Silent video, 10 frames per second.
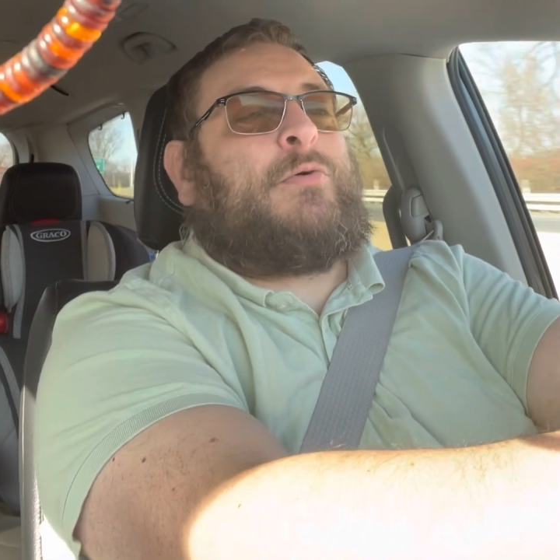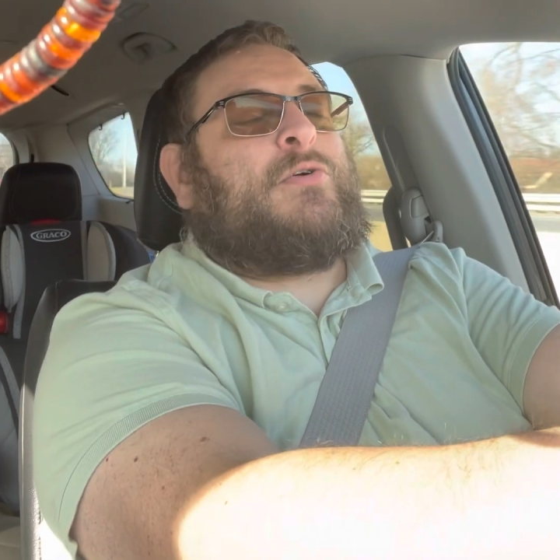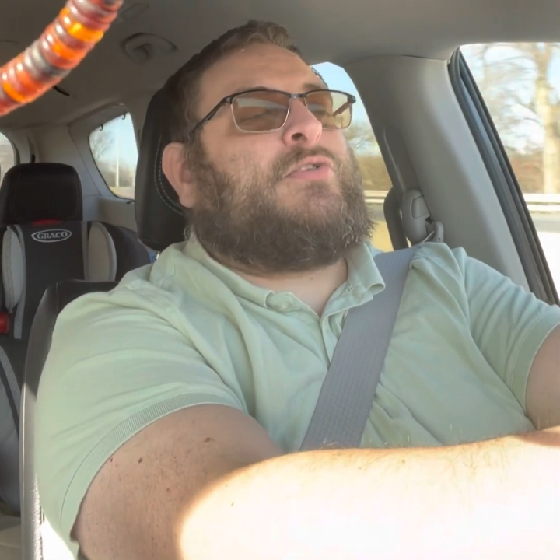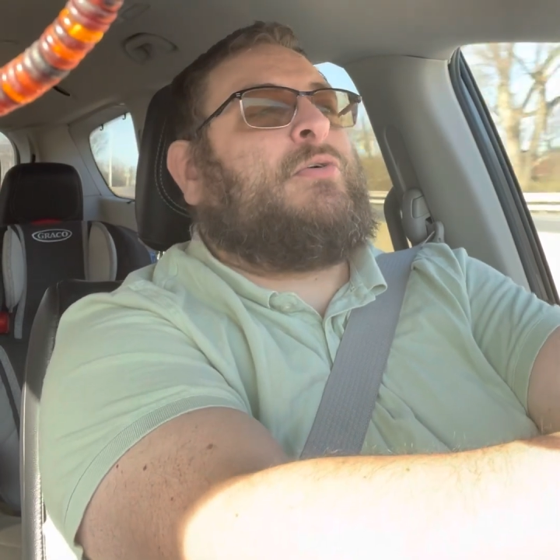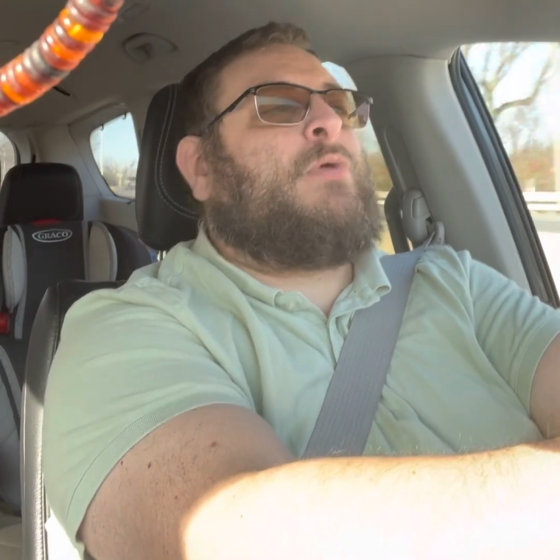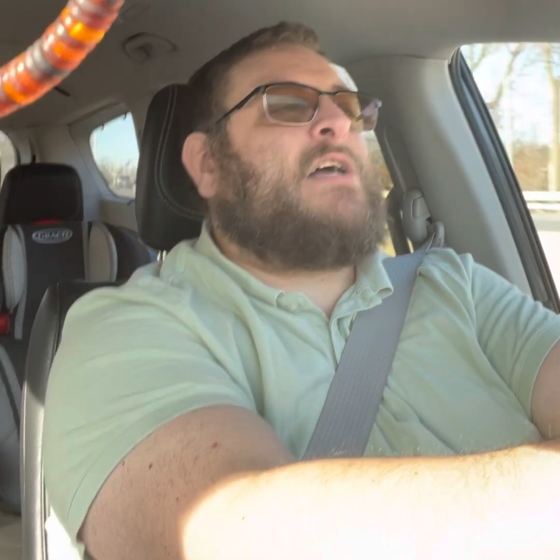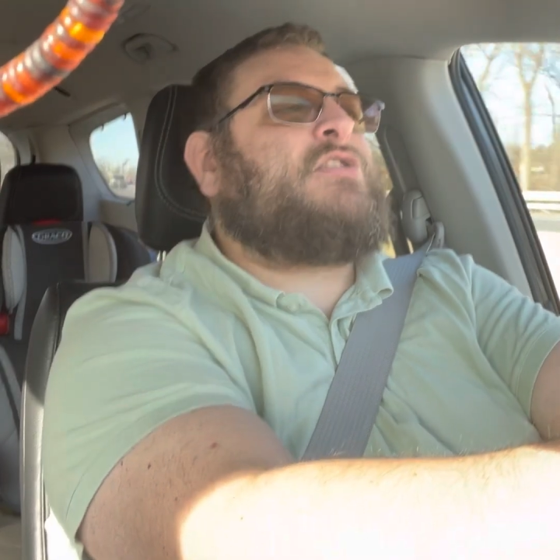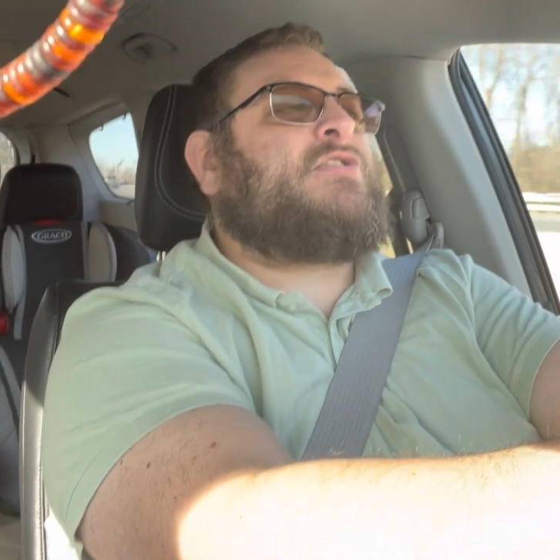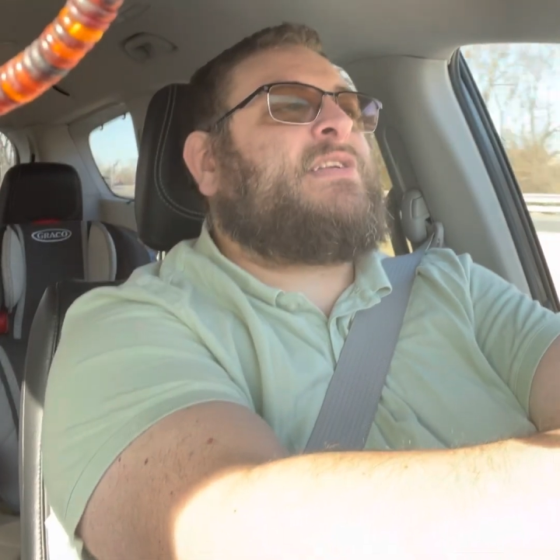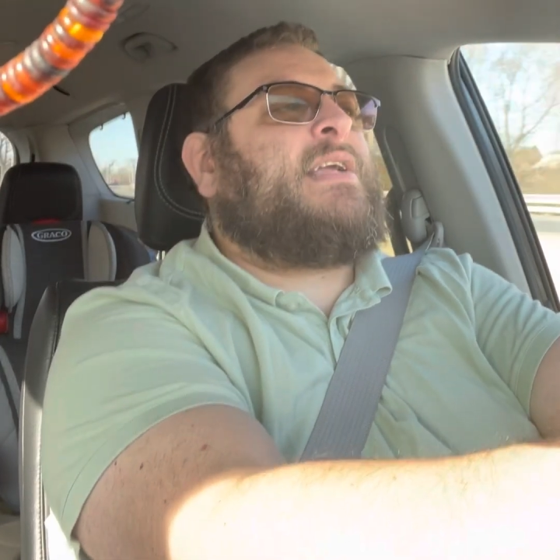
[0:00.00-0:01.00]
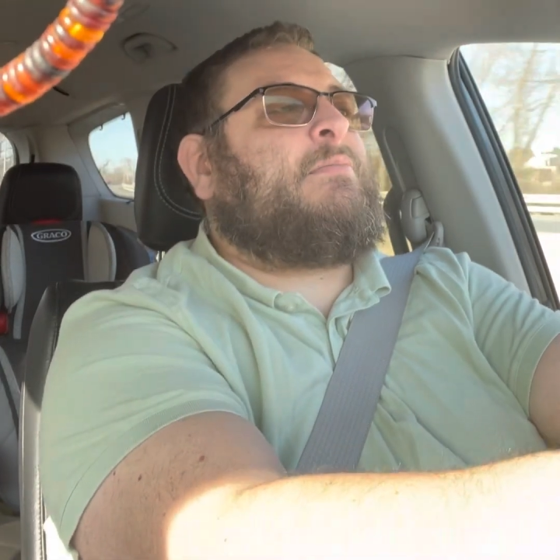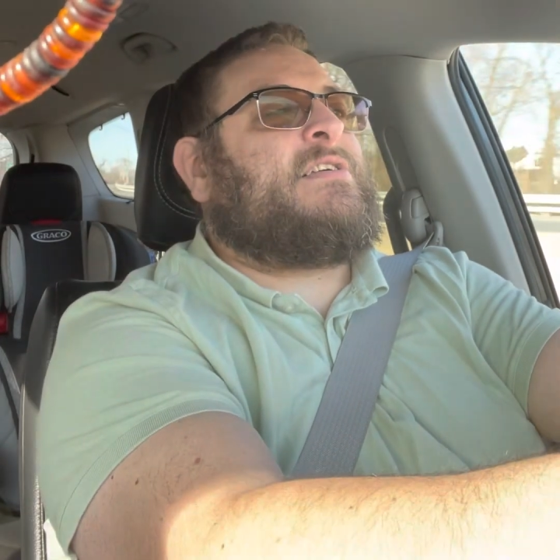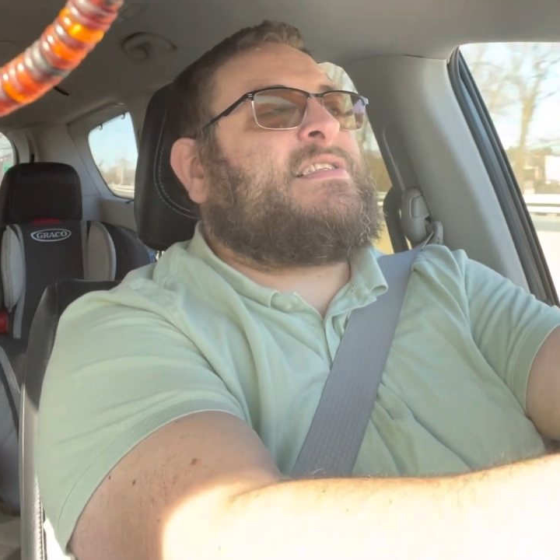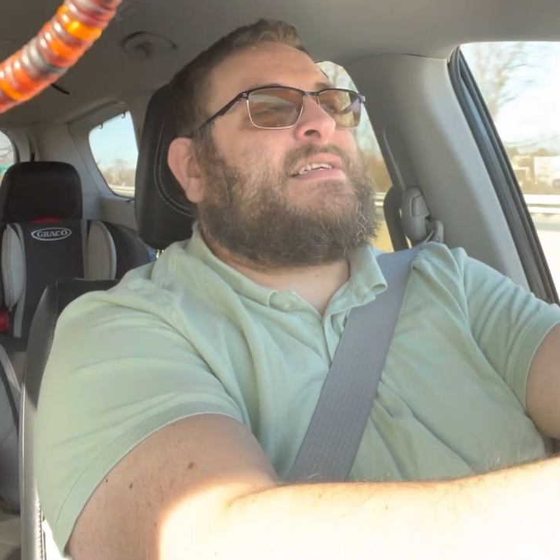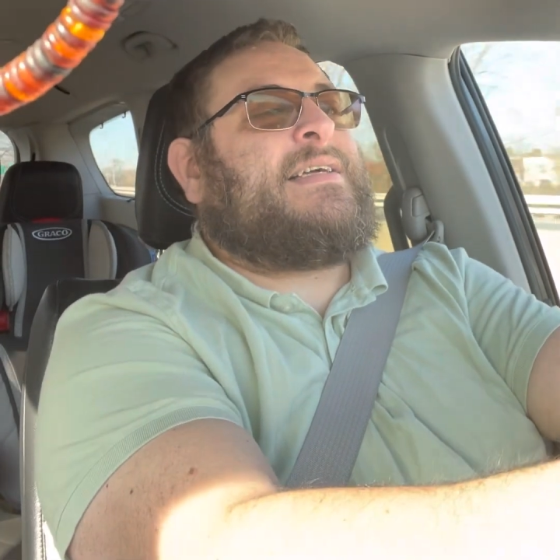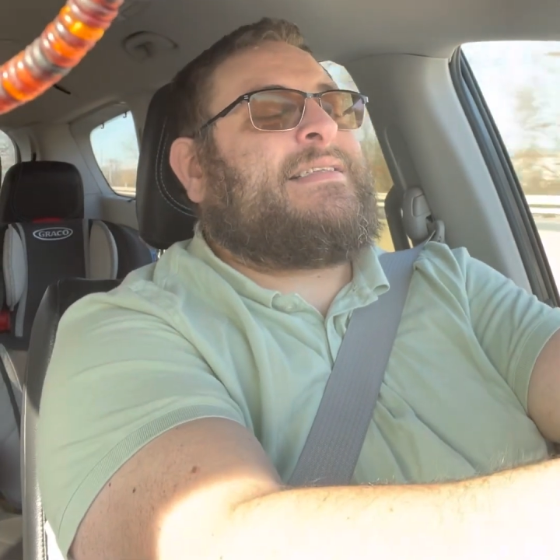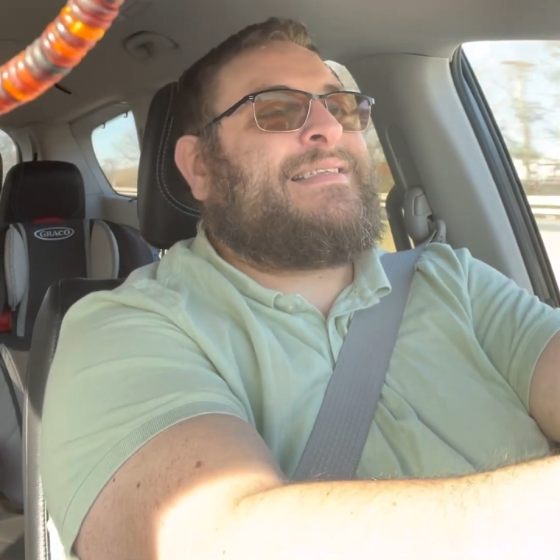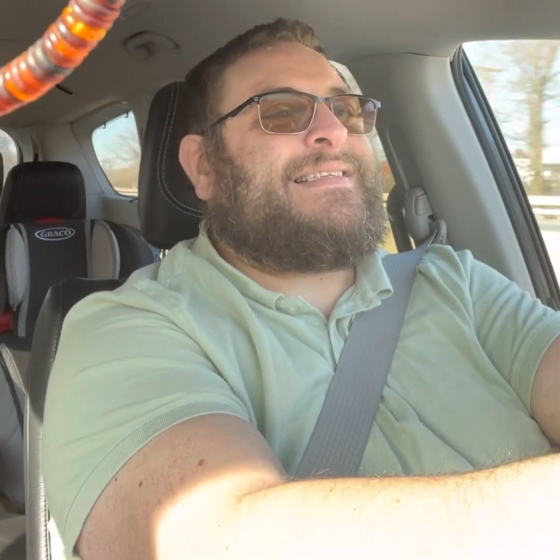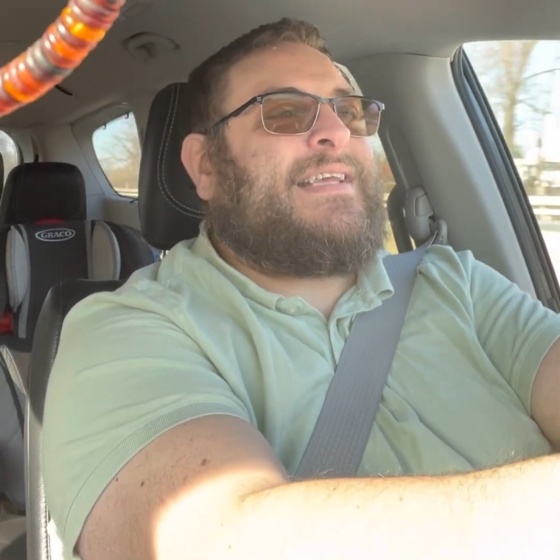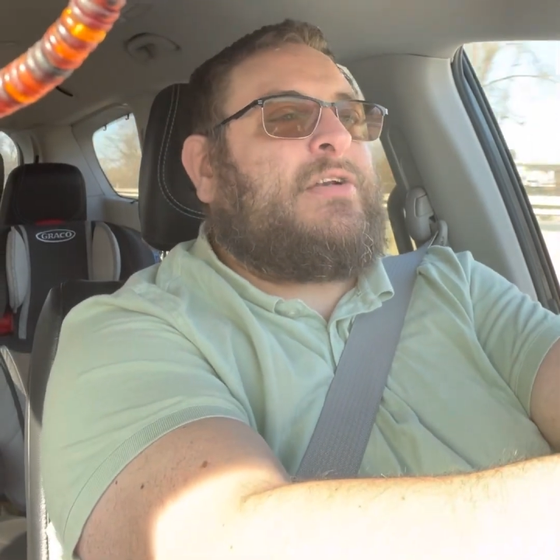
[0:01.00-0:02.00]
We're doing Rodgers and Hammerstein's
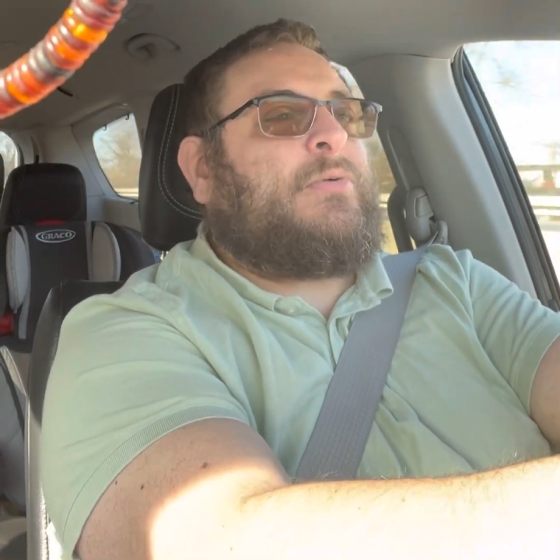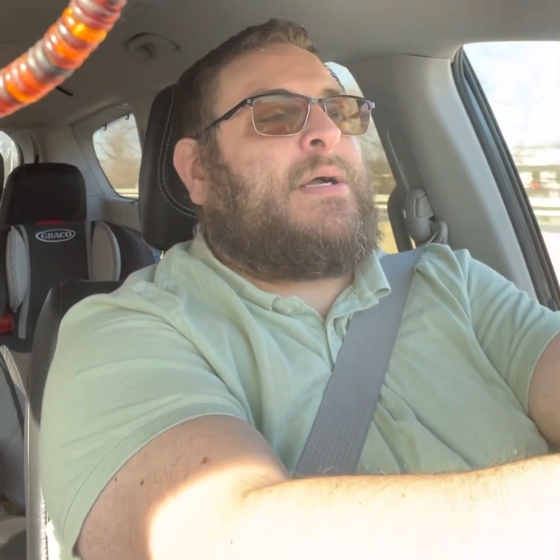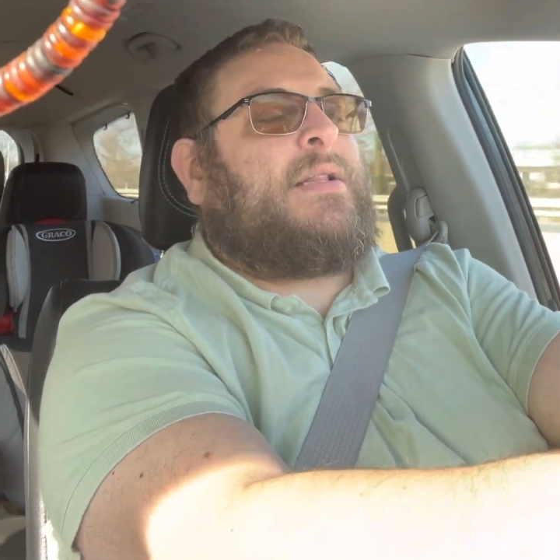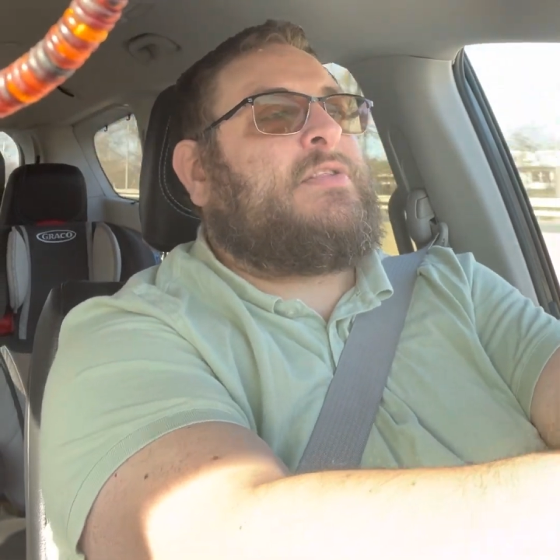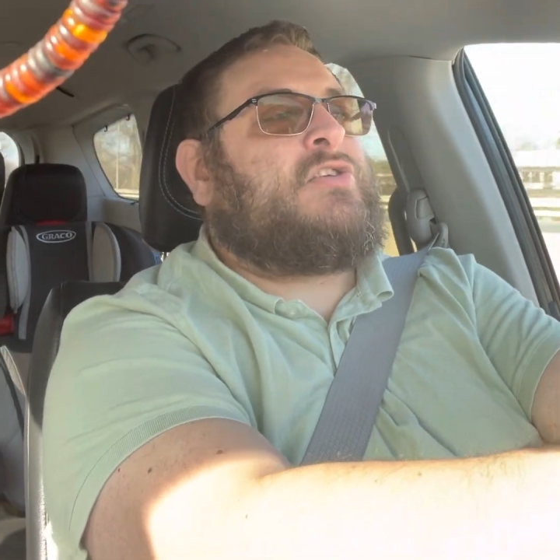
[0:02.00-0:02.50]
Cinderella,